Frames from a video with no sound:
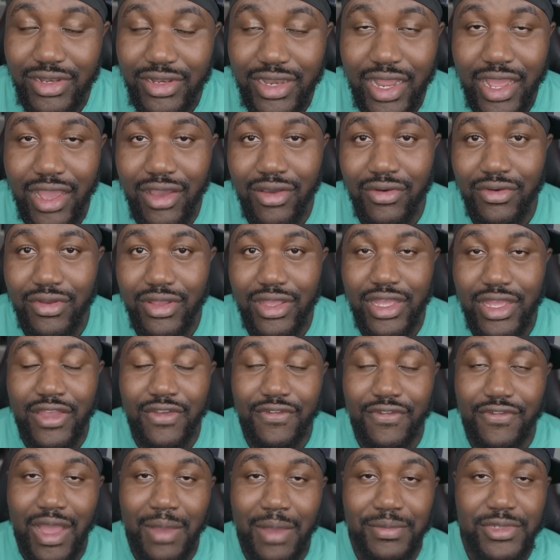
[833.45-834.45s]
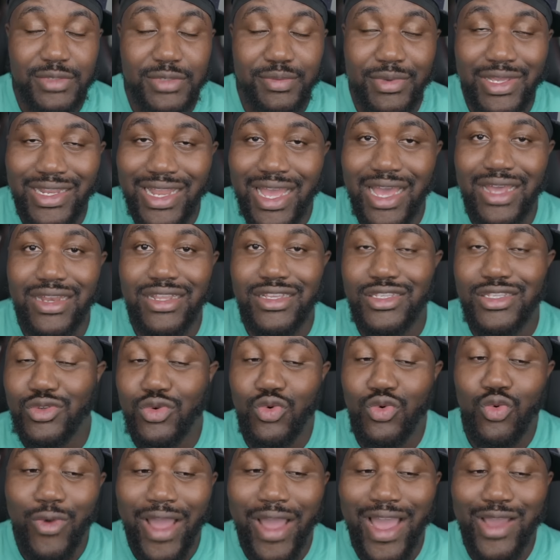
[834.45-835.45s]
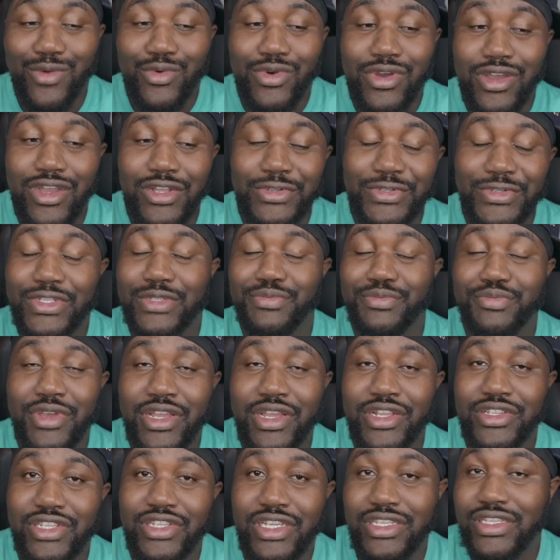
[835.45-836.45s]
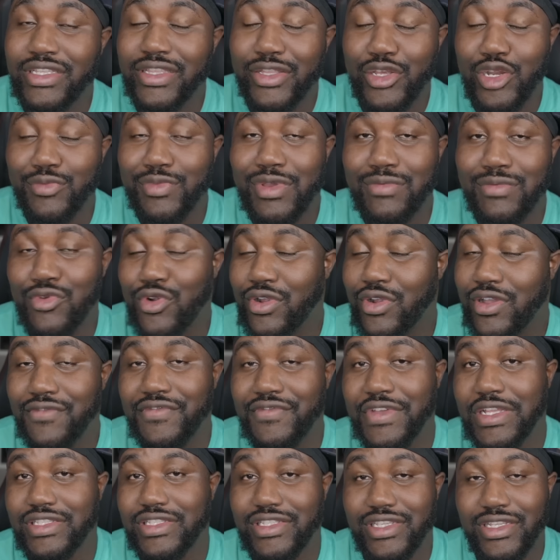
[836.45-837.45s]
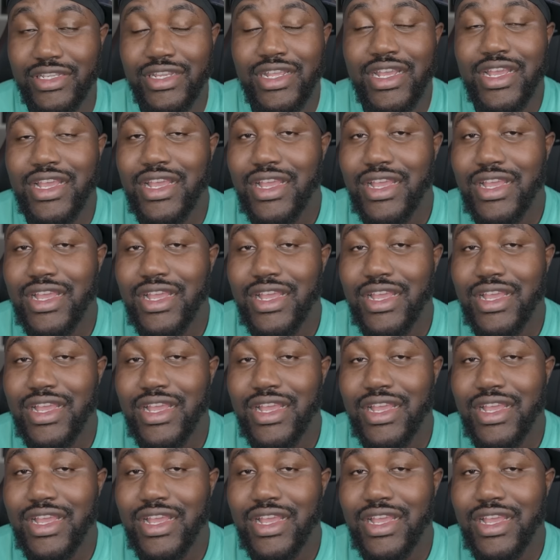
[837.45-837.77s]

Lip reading: Now, if I'm just being honest, Wack 100's pitch is a little bit more convincing.